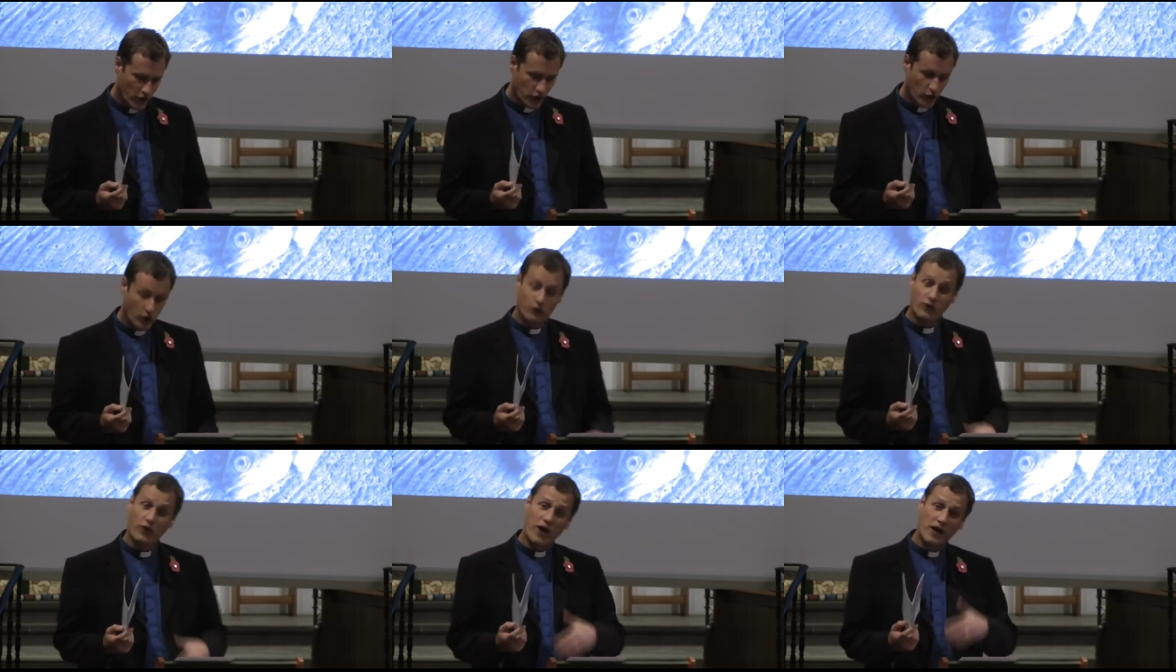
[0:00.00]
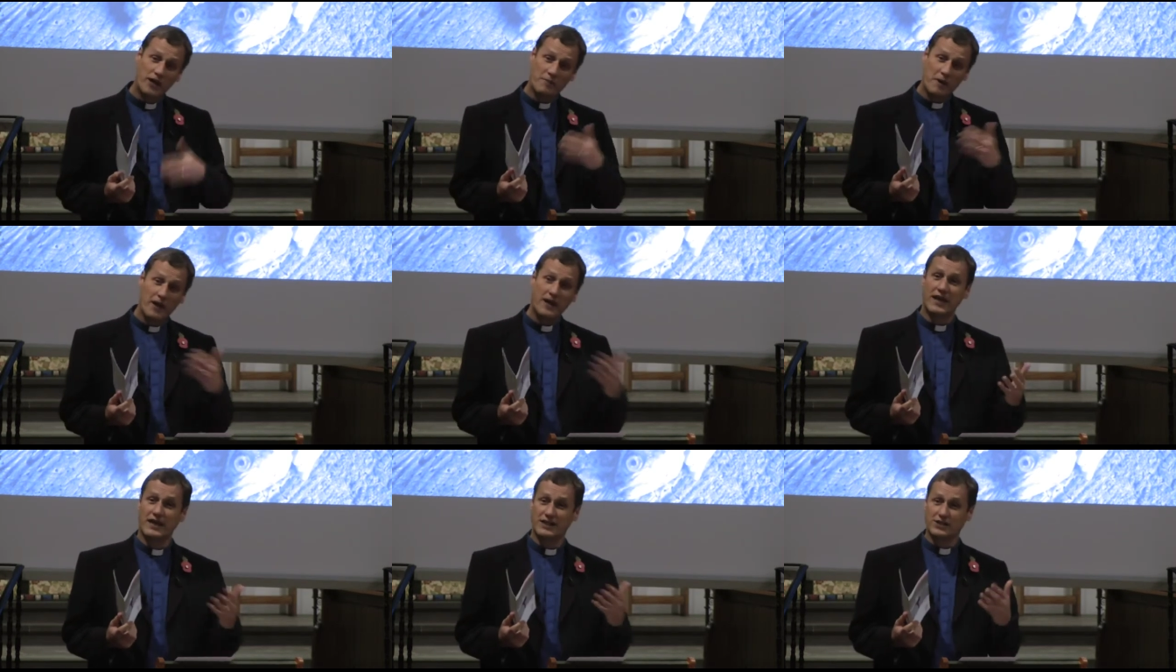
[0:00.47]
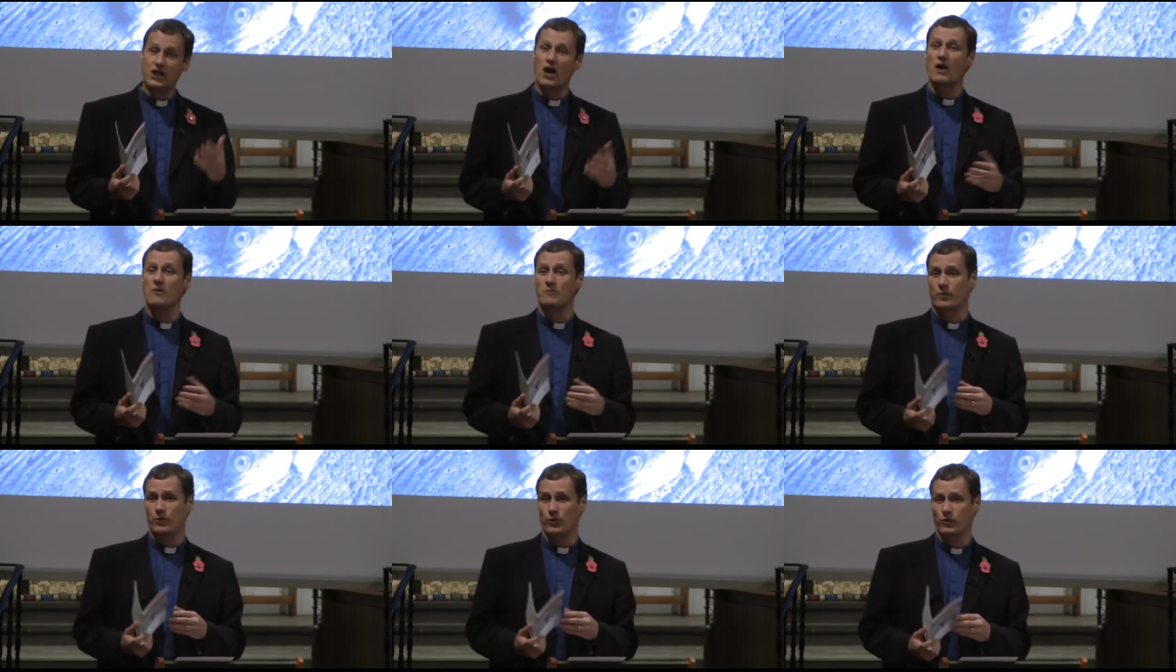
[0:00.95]
you'll find many
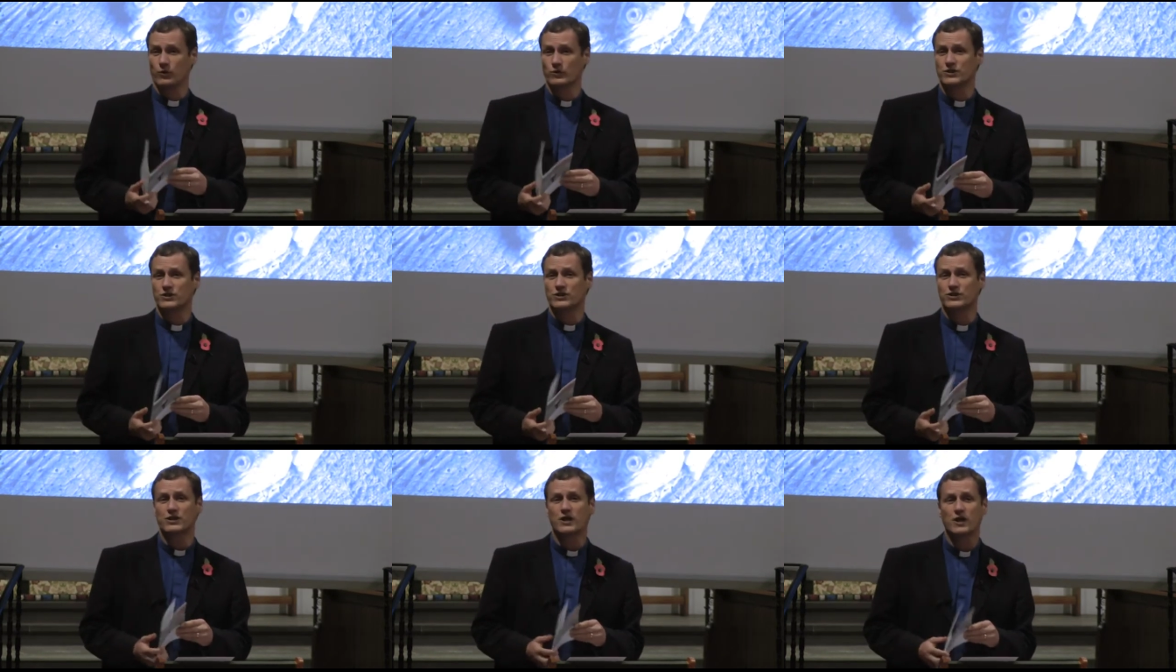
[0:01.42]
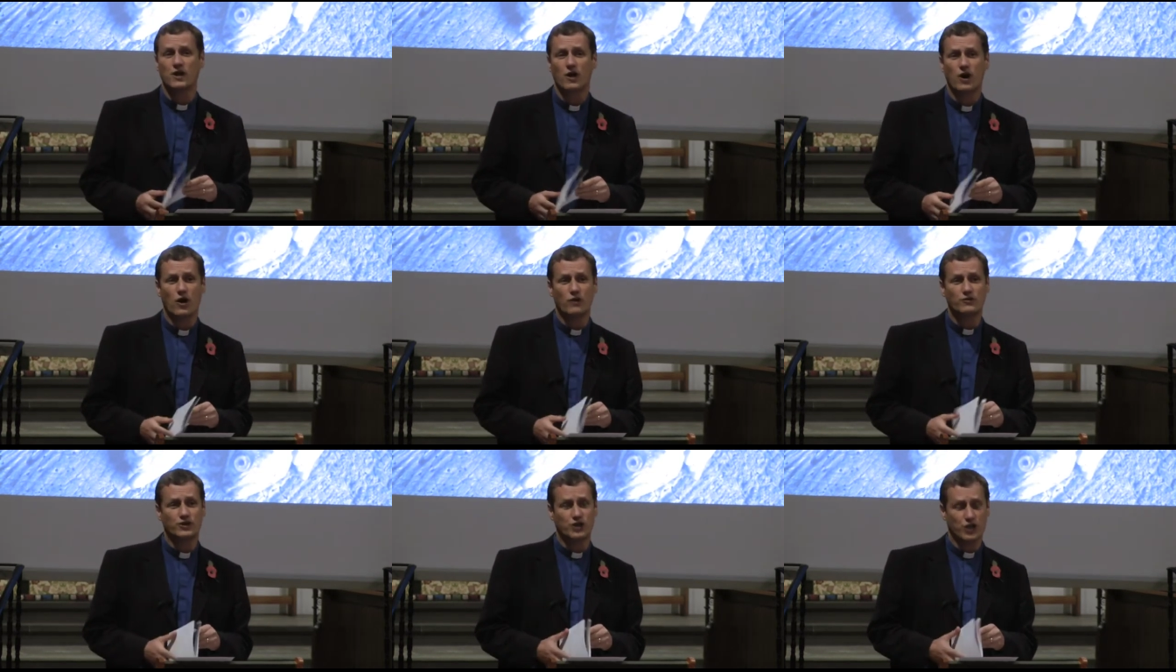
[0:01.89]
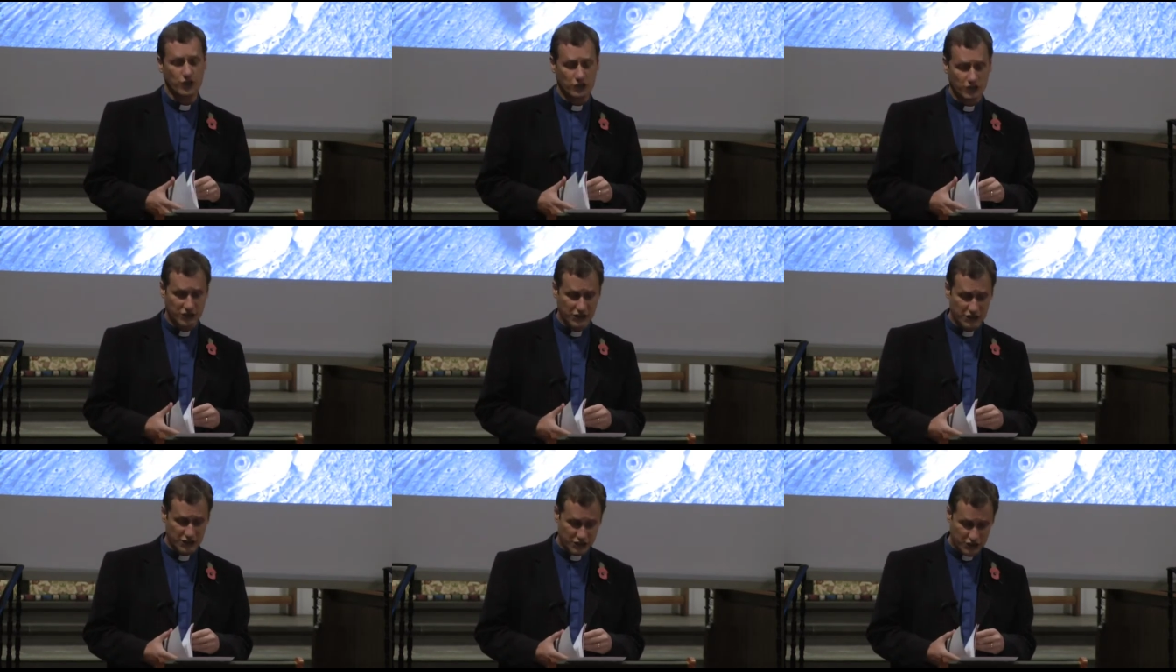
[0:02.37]
examples of
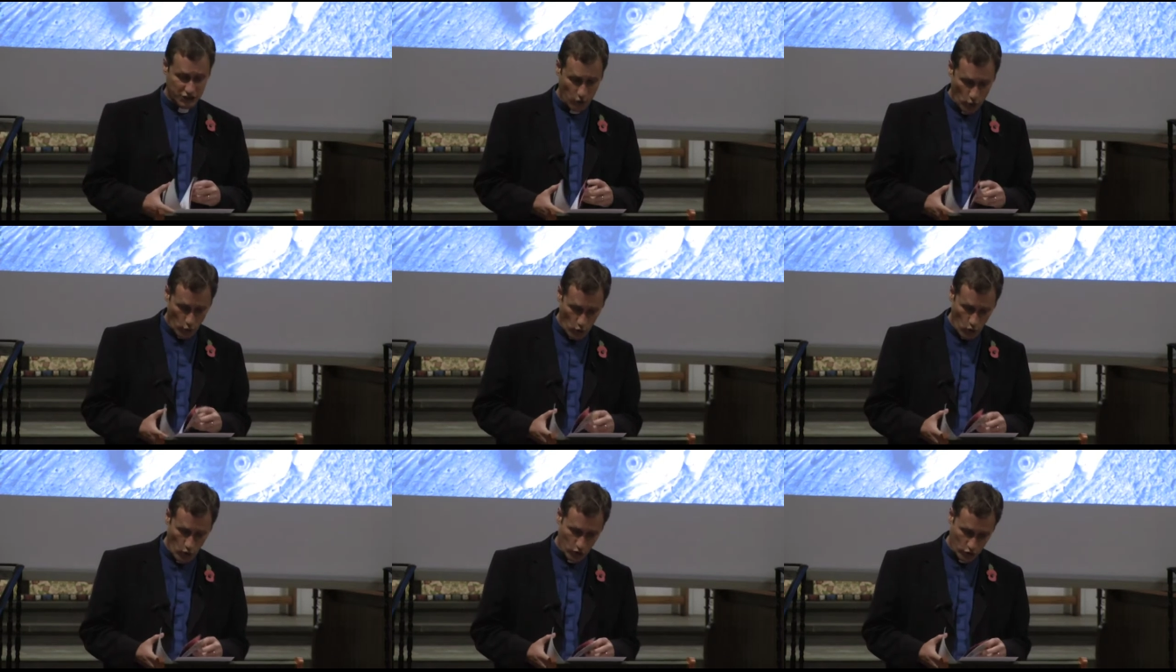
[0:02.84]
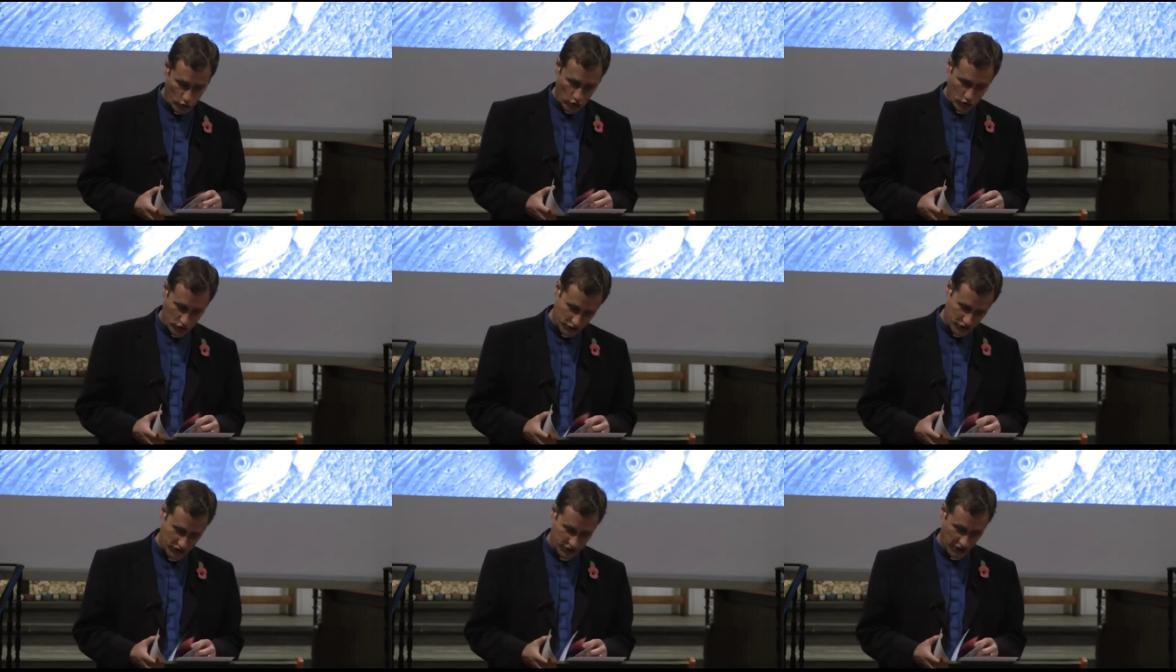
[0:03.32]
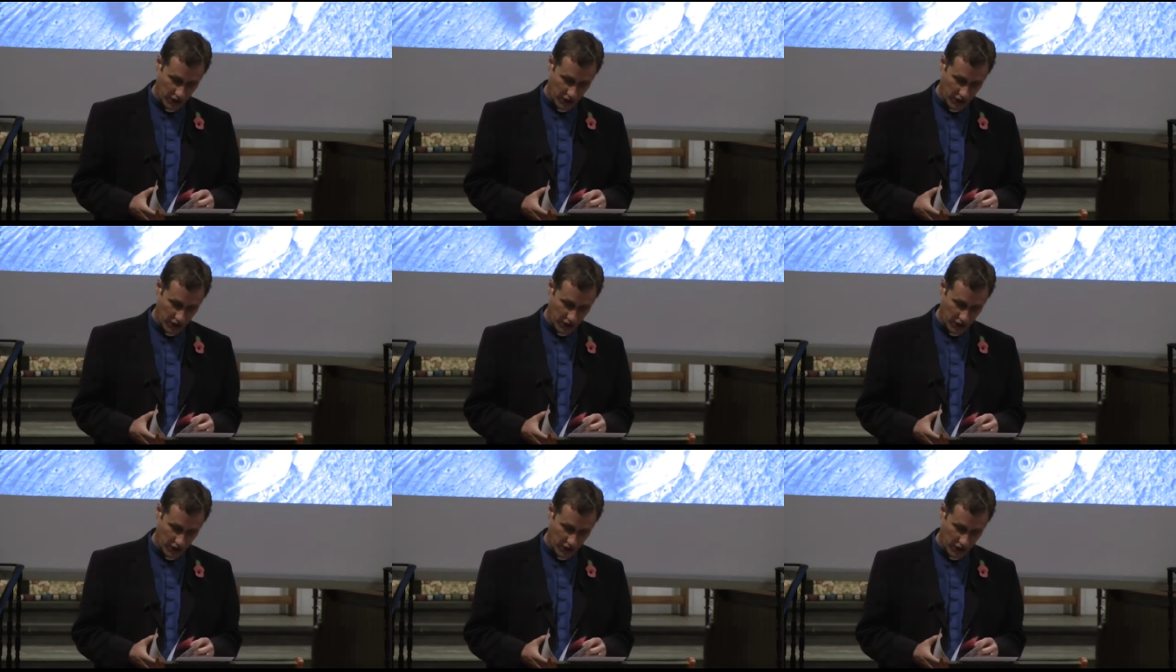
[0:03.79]
churches all across the,